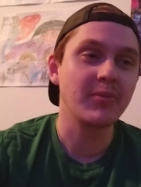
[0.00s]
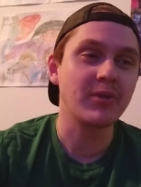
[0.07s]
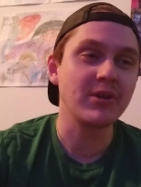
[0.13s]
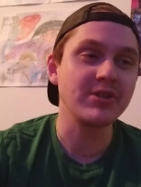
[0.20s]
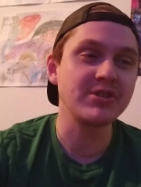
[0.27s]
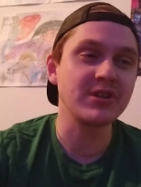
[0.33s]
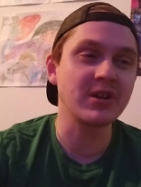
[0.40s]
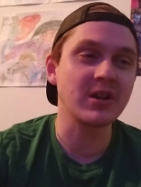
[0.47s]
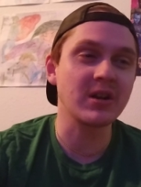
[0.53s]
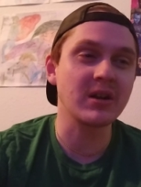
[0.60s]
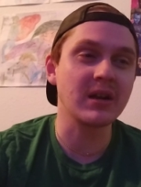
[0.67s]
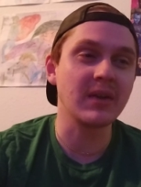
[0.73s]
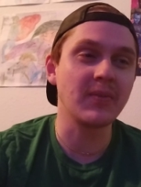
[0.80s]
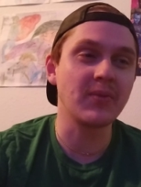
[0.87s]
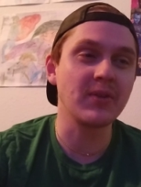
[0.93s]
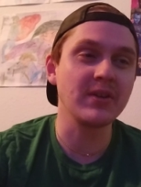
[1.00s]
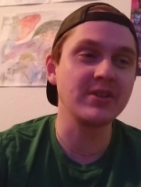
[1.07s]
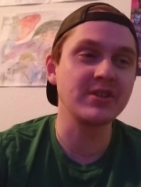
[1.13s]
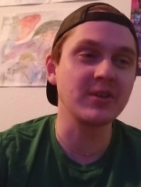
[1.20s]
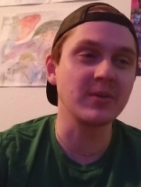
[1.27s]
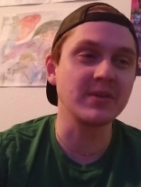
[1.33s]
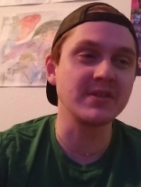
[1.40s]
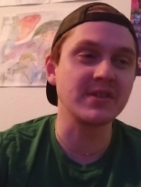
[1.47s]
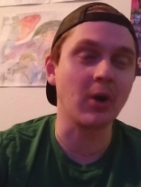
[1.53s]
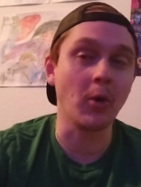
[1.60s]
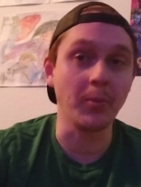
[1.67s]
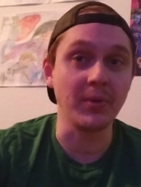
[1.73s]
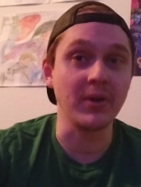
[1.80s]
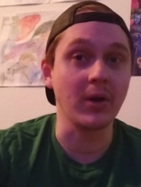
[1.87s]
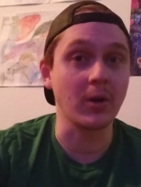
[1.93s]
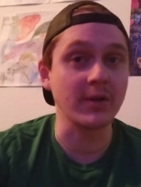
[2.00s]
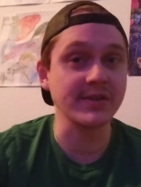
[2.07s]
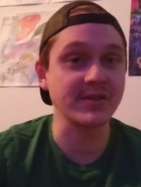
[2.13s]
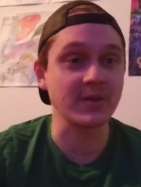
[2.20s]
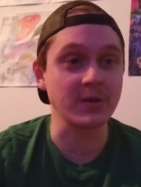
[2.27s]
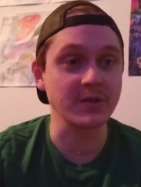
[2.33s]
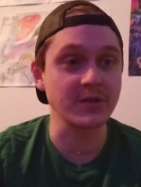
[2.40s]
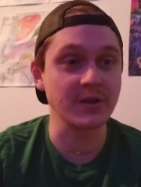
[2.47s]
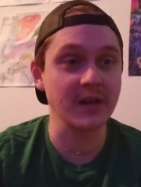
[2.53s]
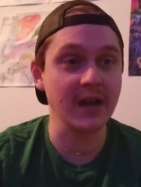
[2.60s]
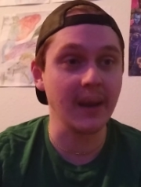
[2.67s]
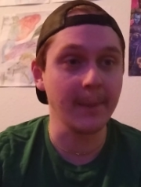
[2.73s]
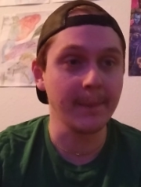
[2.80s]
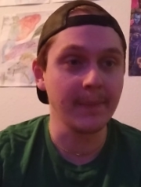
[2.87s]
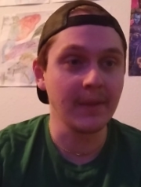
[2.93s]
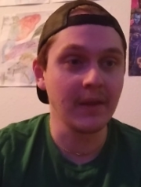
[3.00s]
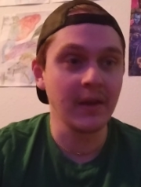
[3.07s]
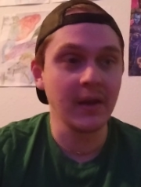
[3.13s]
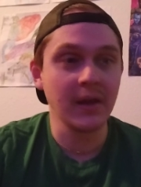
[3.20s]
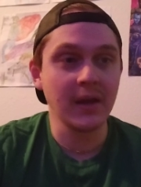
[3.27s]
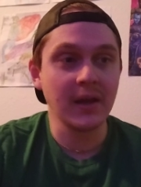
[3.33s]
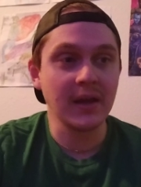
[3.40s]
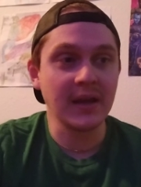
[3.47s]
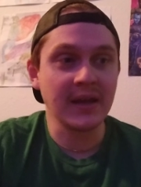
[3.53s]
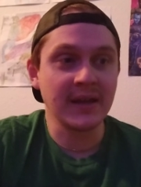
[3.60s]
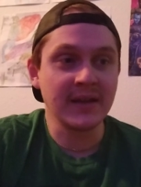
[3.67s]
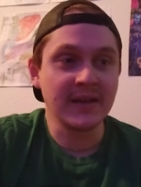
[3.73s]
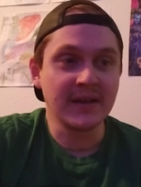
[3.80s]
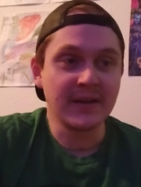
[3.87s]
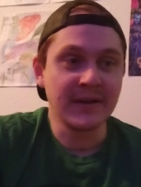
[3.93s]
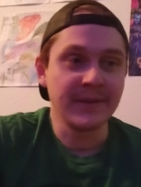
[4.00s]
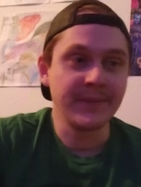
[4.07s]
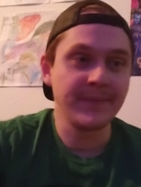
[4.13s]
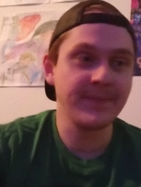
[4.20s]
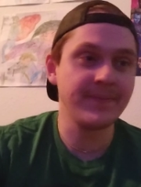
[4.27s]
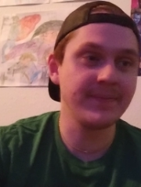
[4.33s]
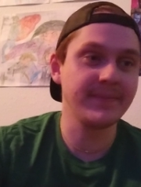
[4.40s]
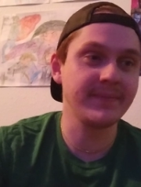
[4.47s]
pretty sure I'm pretty sure was open heart surgery, and um,